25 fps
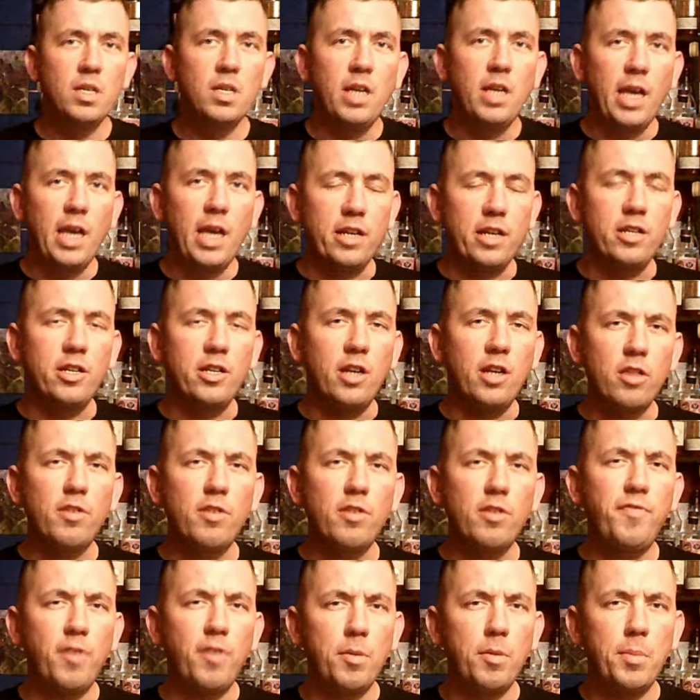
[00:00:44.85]
And another
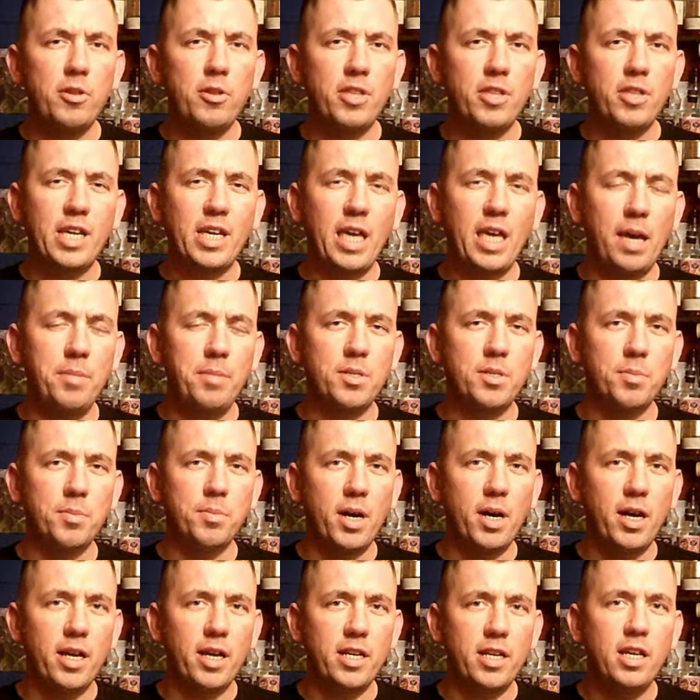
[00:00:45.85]
FOMO that came to
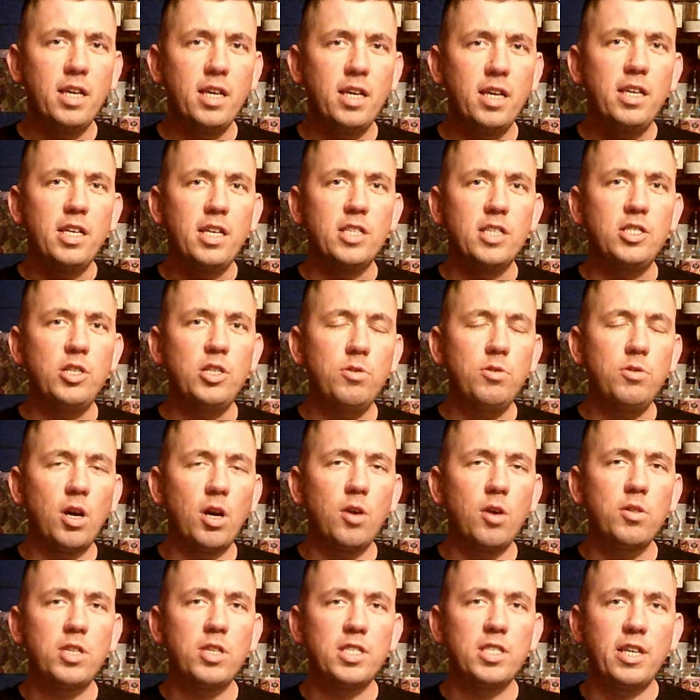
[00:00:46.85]
mind is you
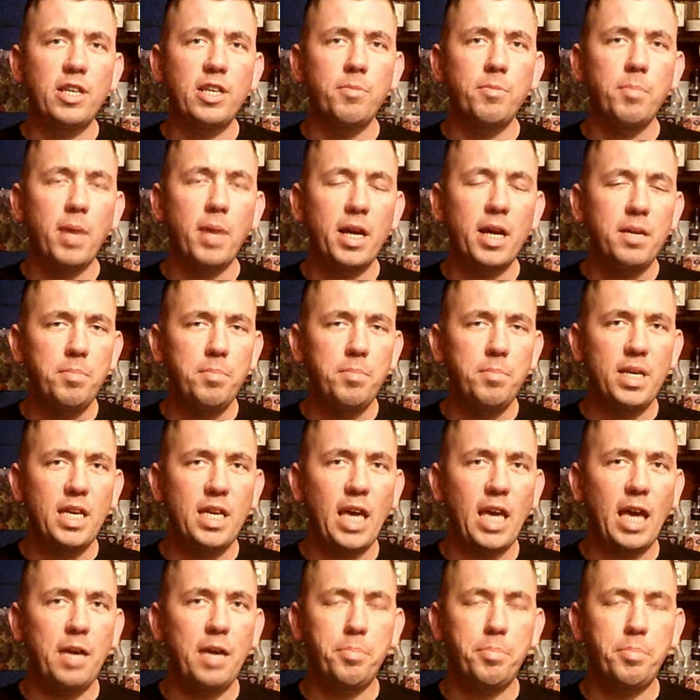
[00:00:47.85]
know that there might be
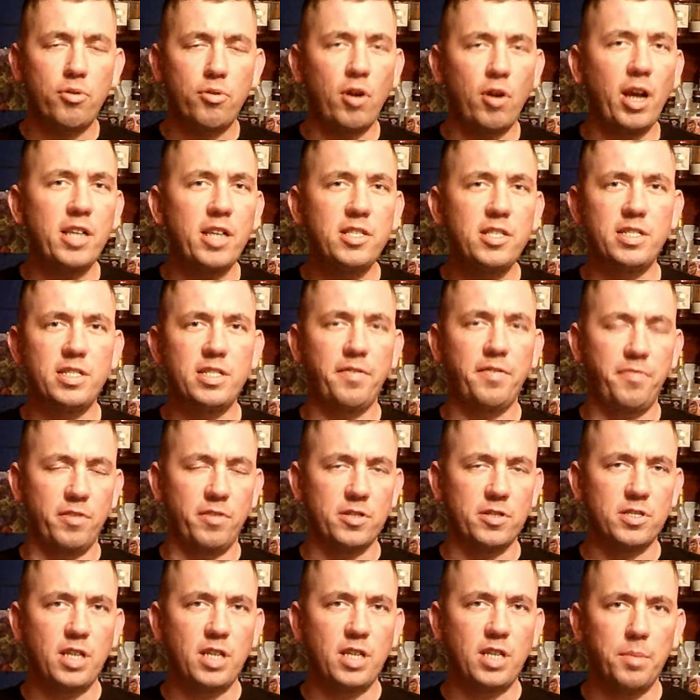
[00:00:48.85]
a price
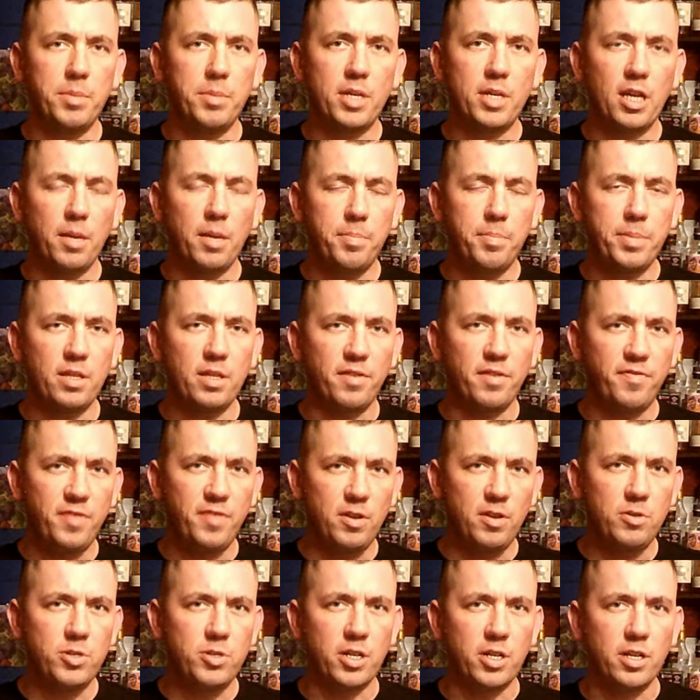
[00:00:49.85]
difference coming up in the
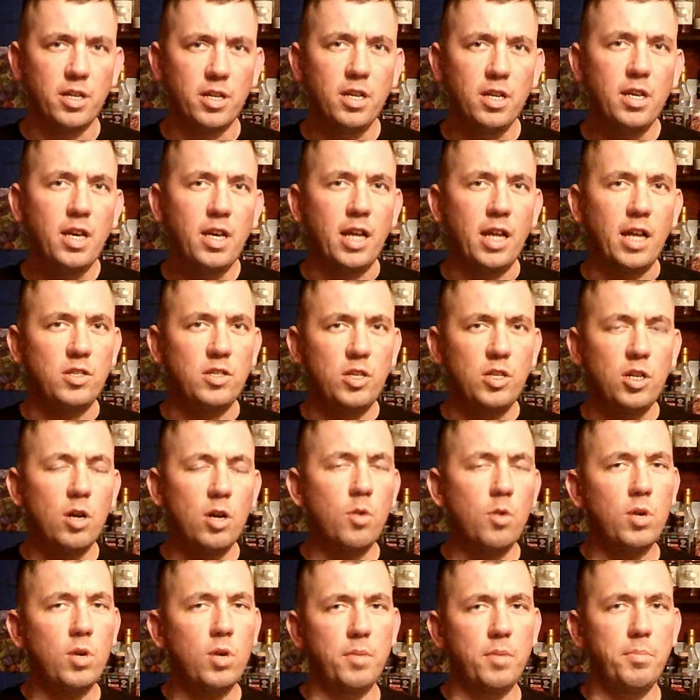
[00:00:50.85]
future and you don't
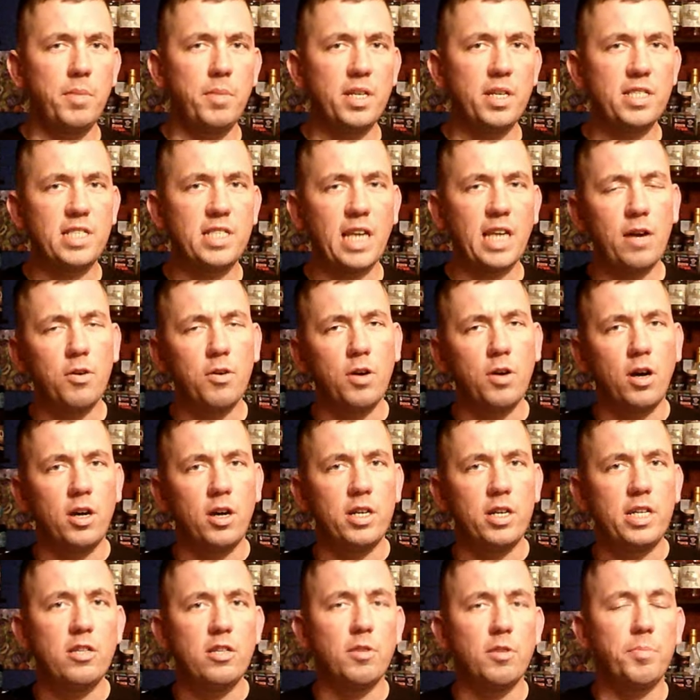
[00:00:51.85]
wanna miss out on
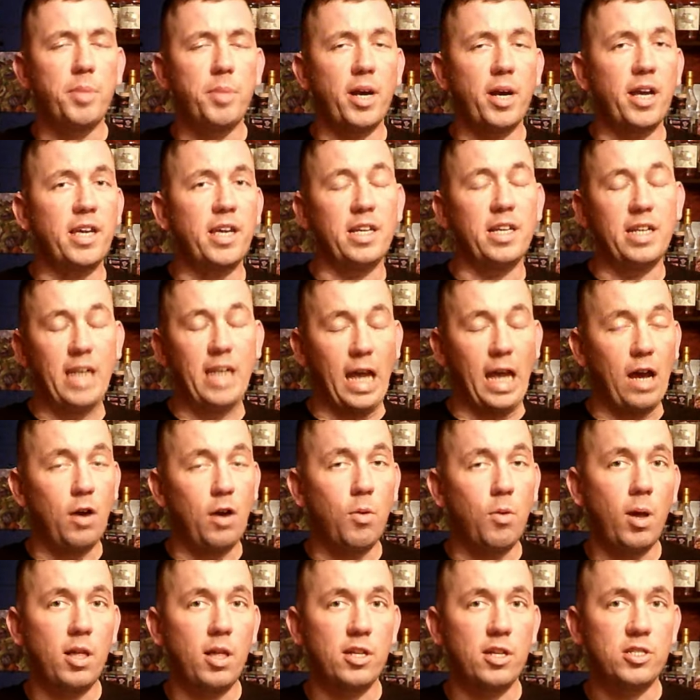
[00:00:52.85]
either buying it now
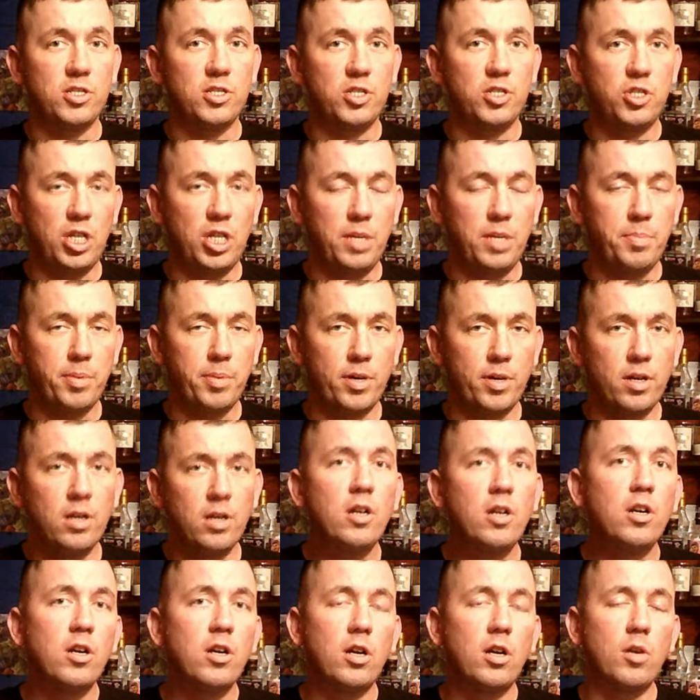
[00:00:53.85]
while it's cheaper
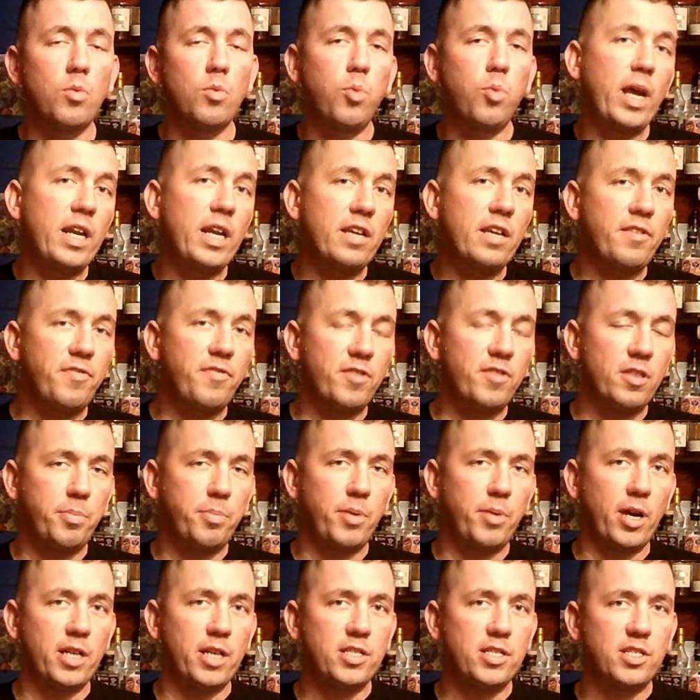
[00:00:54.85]
or waiting for the
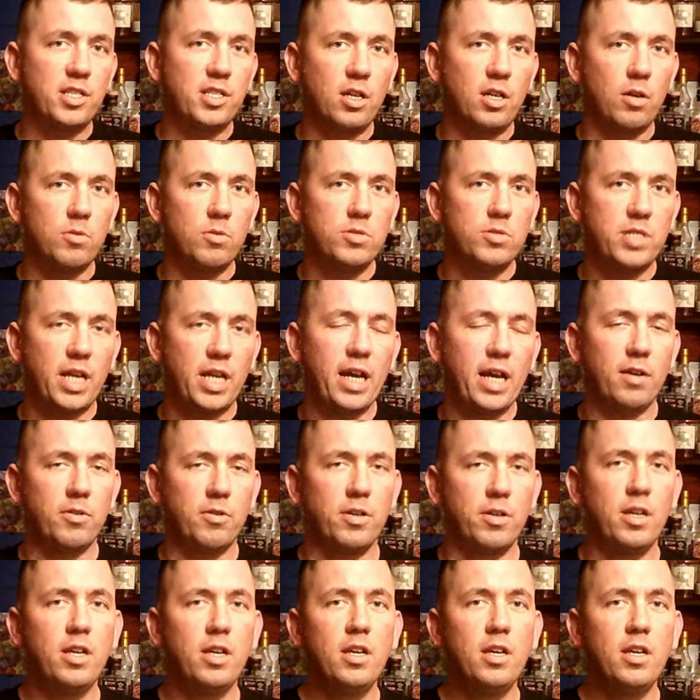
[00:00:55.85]
price to go down.